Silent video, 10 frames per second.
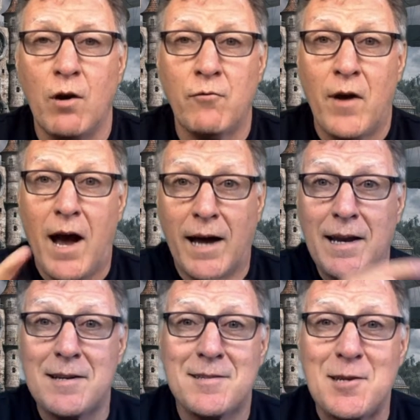off, and
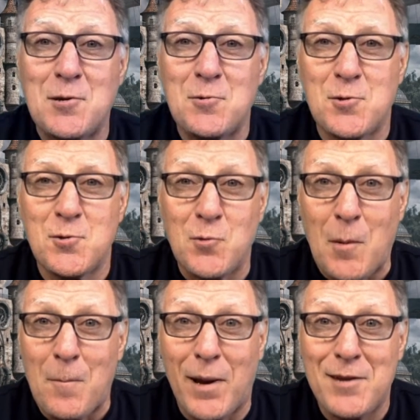I'll see you soon.
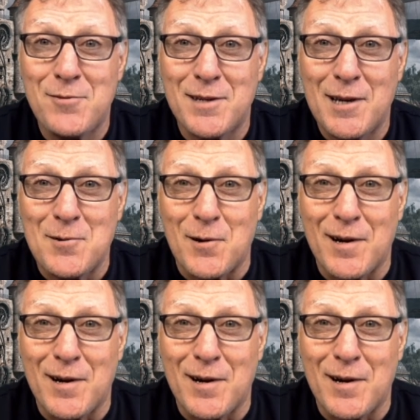Bye for now.